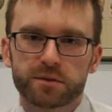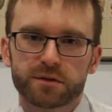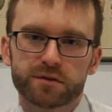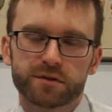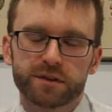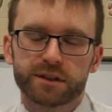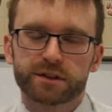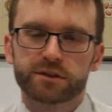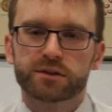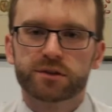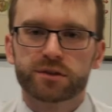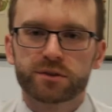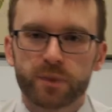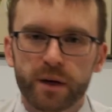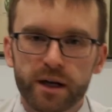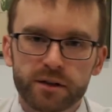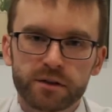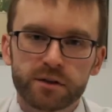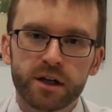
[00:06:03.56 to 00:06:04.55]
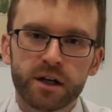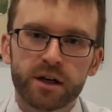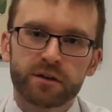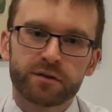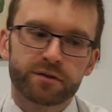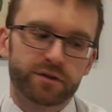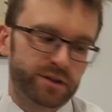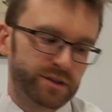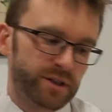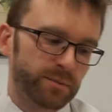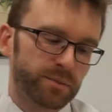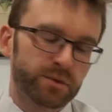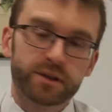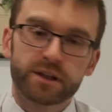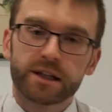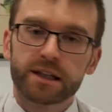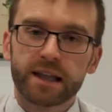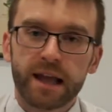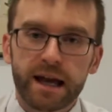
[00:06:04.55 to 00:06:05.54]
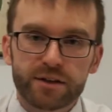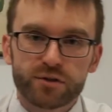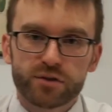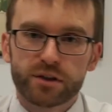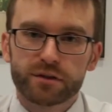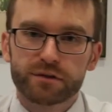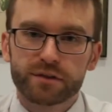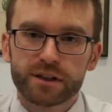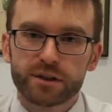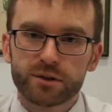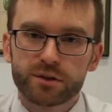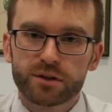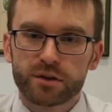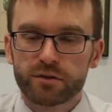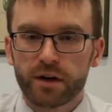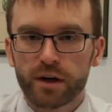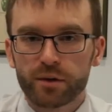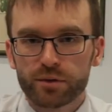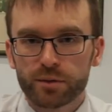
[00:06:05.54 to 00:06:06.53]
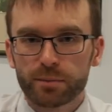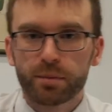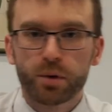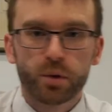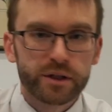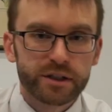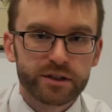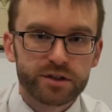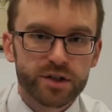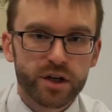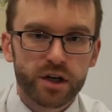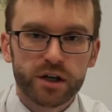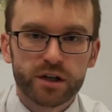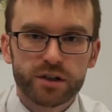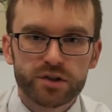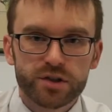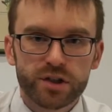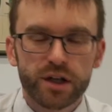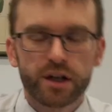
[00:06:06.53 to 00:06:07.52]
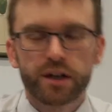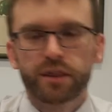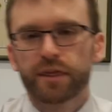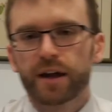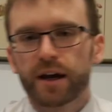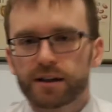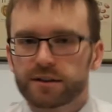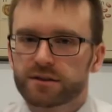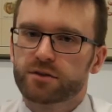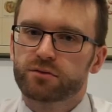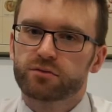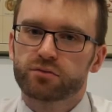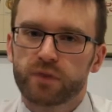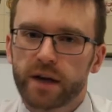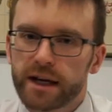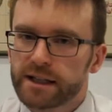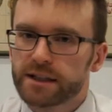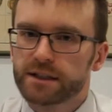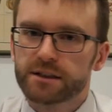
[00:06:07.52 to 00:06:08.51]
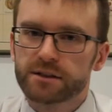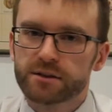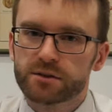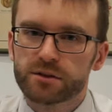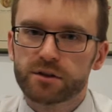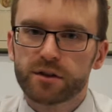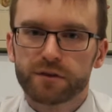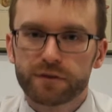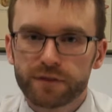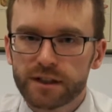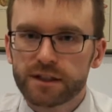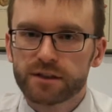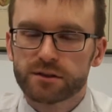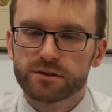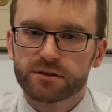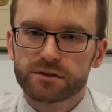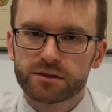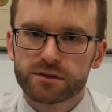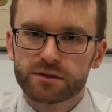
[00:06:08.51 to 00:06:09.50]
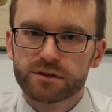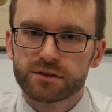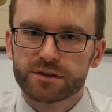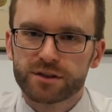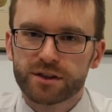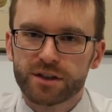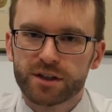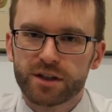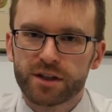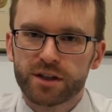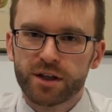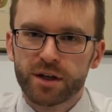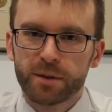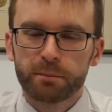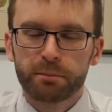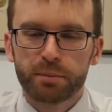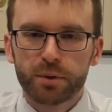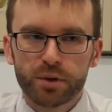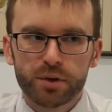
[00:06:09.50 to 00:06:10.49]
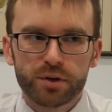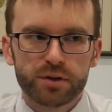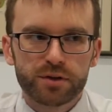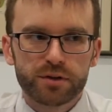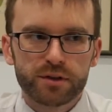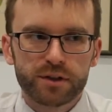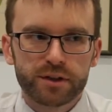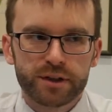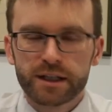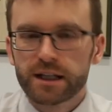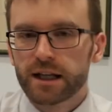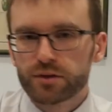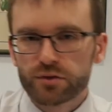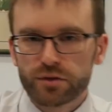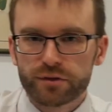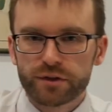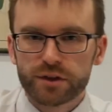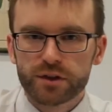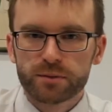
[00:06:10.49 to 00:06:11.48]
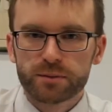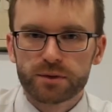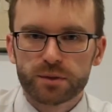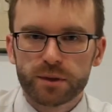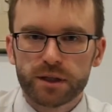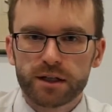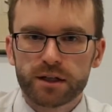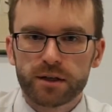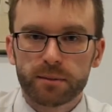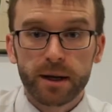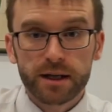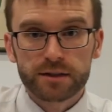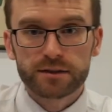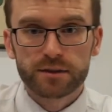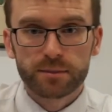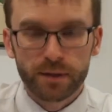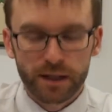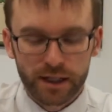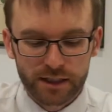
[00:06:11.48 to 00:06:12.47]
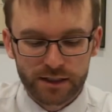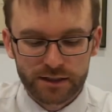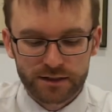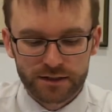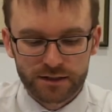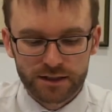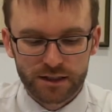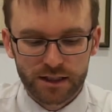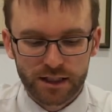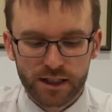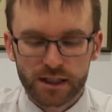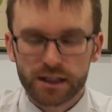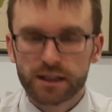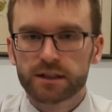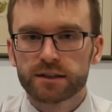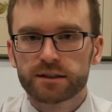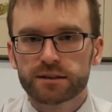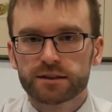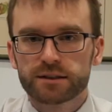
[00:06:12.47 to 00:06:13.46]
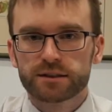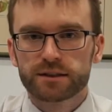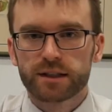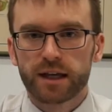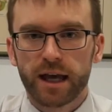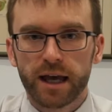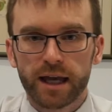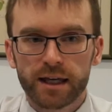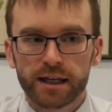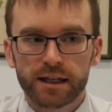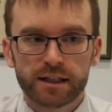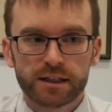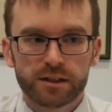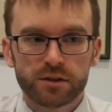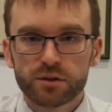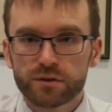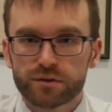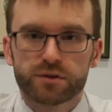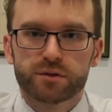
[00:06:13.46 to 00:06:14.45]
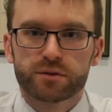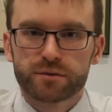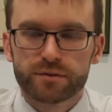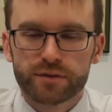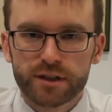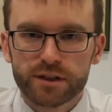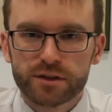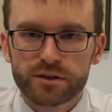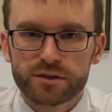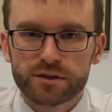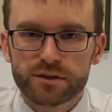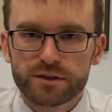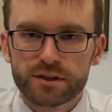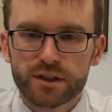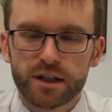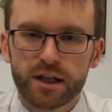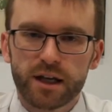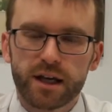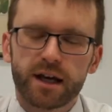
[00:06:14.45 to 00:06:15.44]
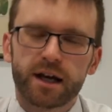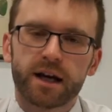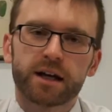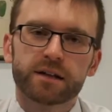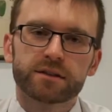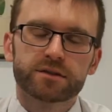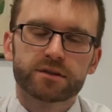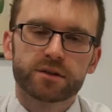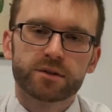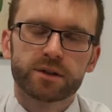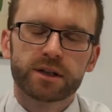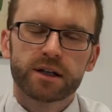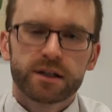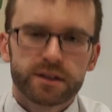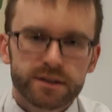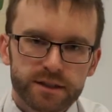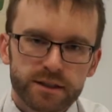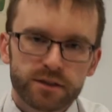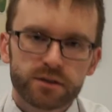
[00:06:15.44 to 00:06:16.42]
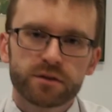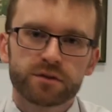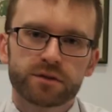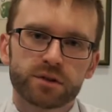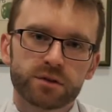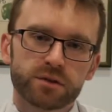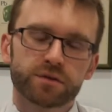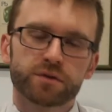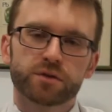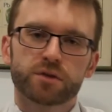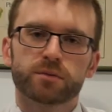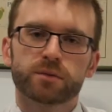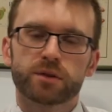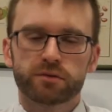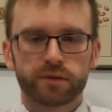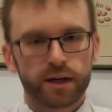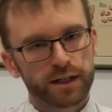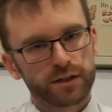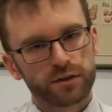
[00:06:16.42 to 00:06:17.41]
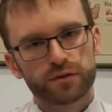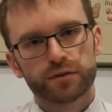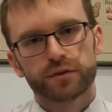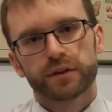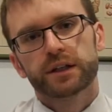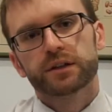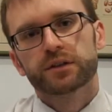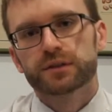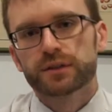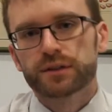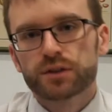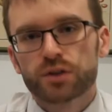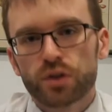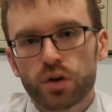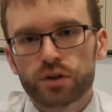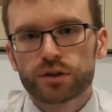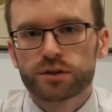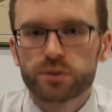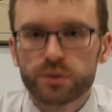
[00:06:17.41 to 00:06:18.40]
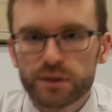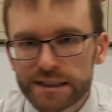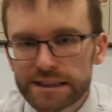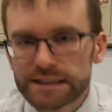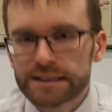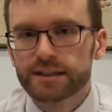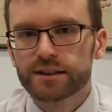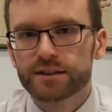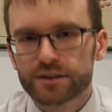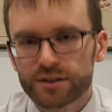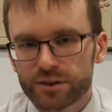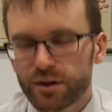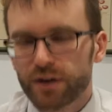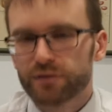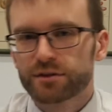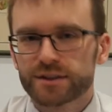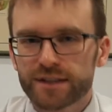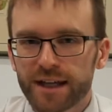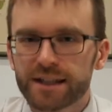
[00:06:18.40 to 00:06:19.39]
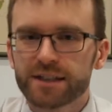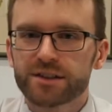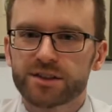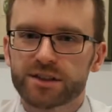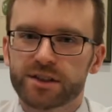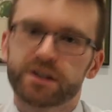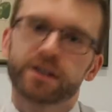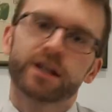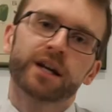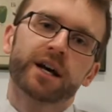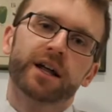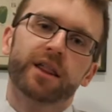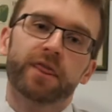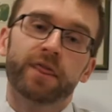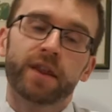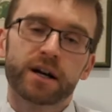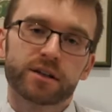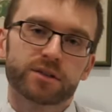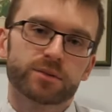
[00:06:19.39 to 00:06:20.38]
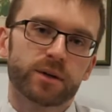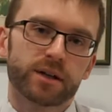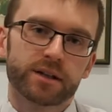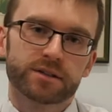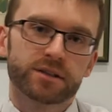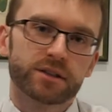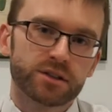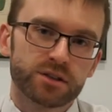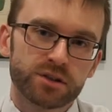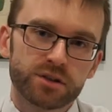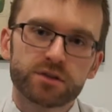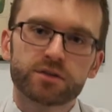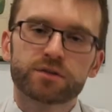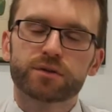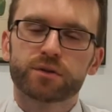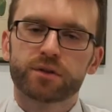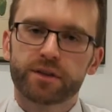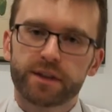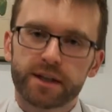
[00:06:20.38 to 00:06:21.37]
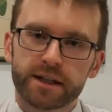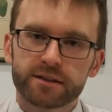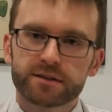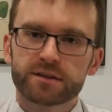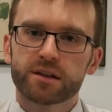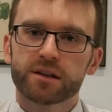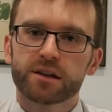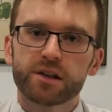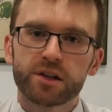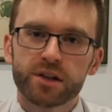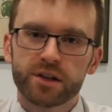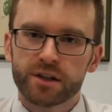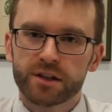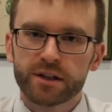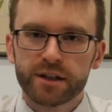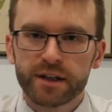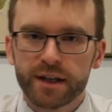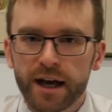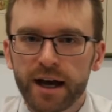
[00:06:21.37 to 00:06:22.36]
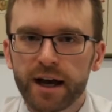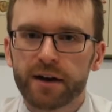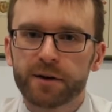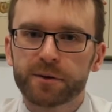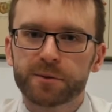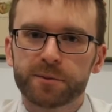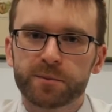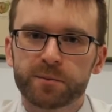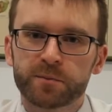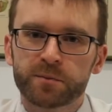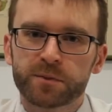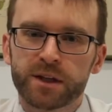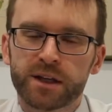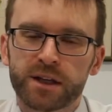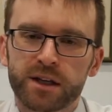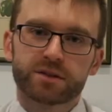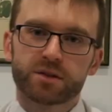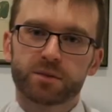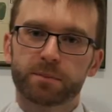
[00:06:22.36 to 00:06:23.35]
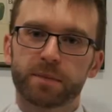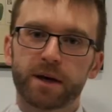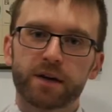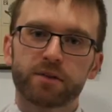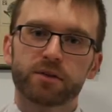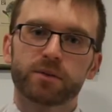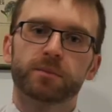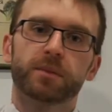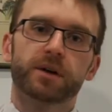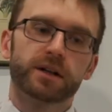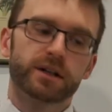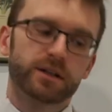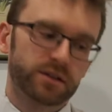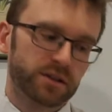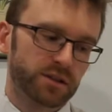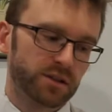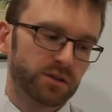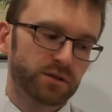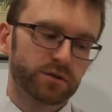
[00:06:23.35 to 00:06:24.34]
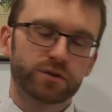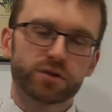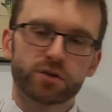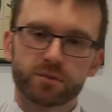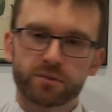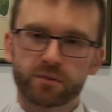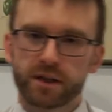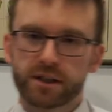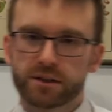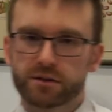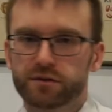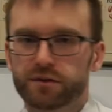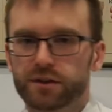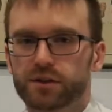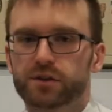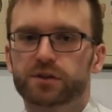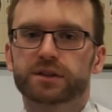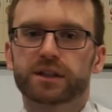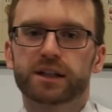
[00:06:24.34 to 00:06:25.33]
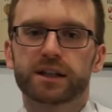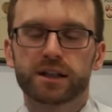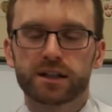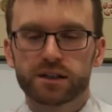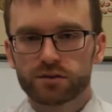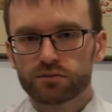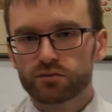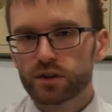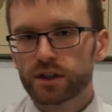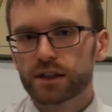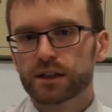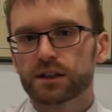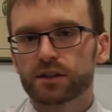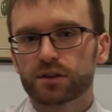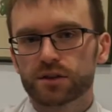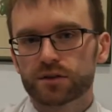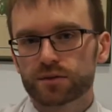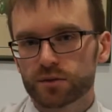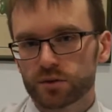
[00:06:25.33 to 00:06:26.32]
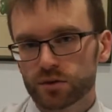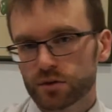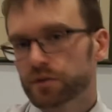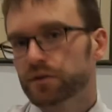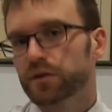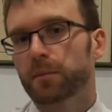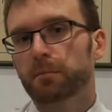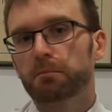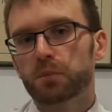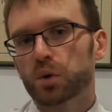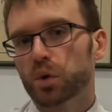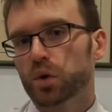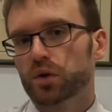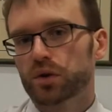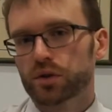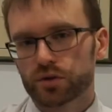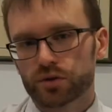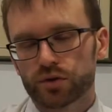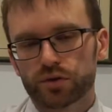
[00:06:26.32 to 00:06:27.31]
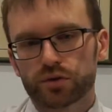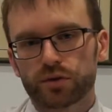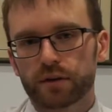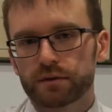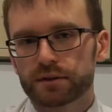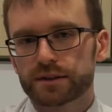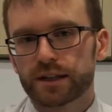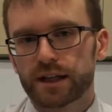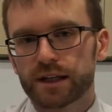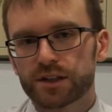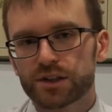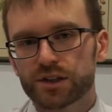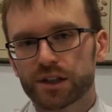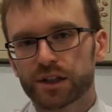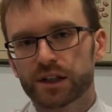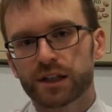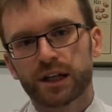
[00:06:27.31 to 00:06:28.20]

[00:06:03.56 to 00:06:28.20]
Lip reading: of field as well, for example the electric field around a point charge, that is a radial field. But the electric field between capacitor plates is a uniform field. And so the idea of uniform and radial fields is not unique to gravitation, and that's why it's a useful thing to learn now. So bear in mind, uniform radial fields really useful for more than just gravitation.